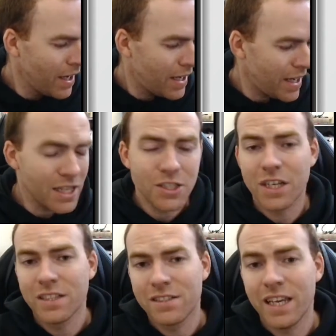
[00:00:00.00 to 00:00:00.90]
And as you
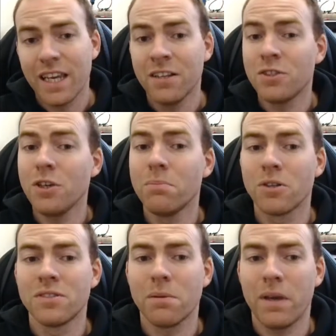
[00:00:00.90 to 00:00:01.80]
can see, two
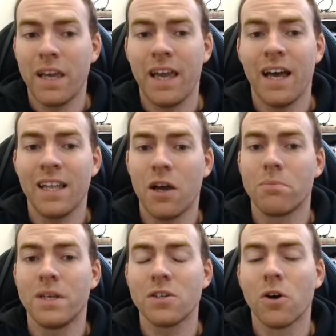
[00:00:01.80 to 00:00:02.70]
buttons appear
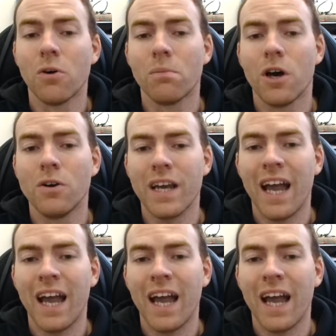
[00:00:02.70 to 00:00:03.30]
allowing me to upload